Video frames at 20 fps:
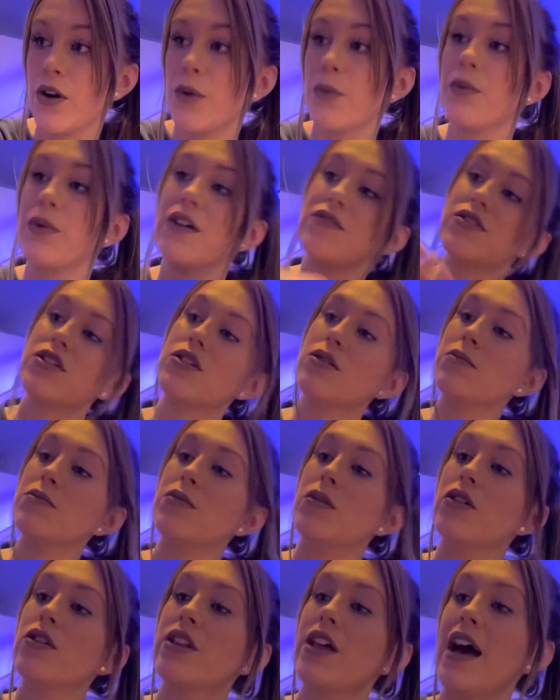with some
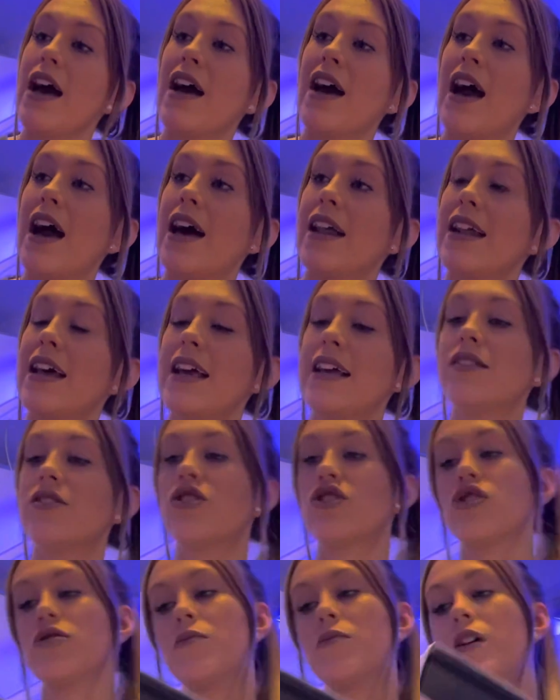other Hanna
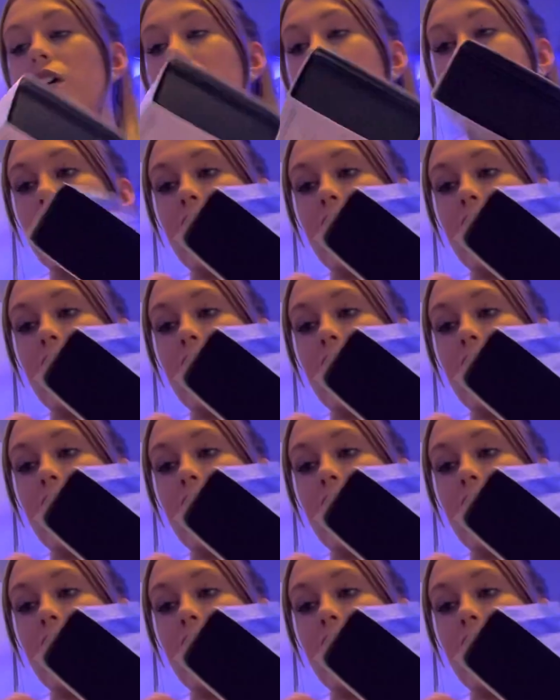instrument